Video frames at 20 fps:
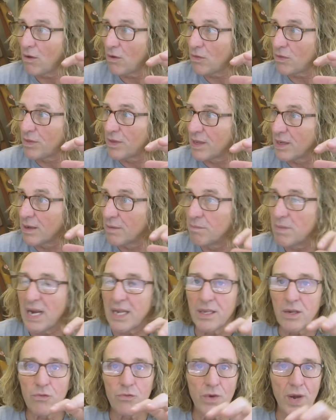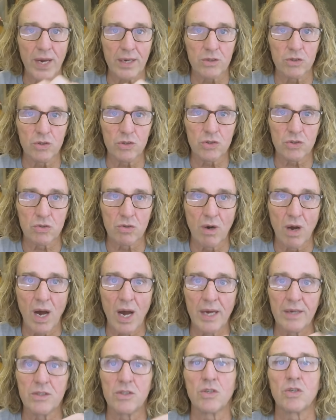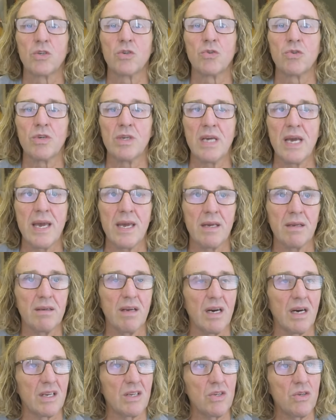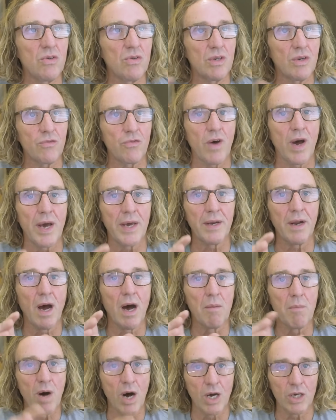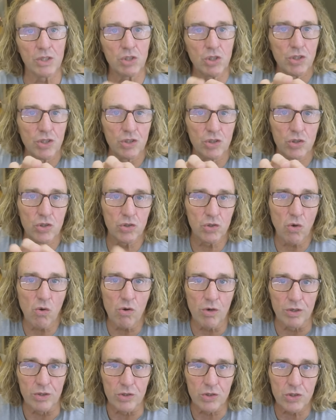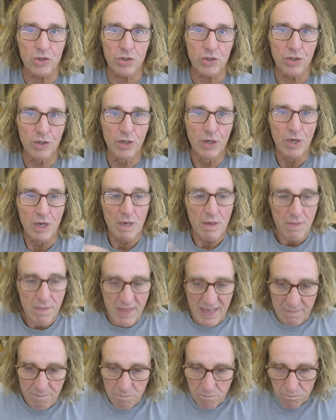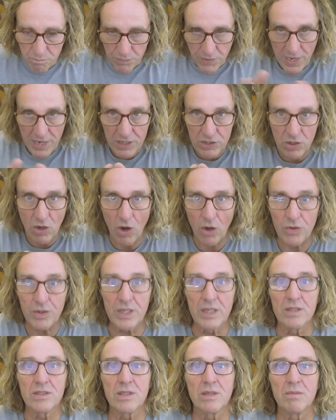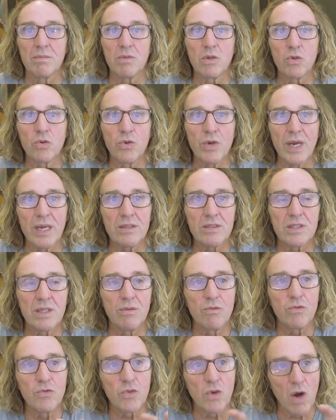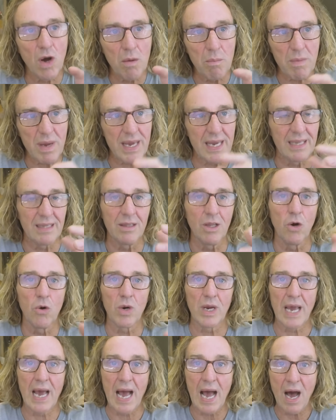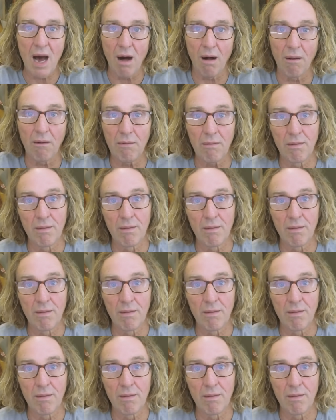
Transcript: the manufacturers try, to create a unified, homogeneous source that takes all these and creates them from a locale.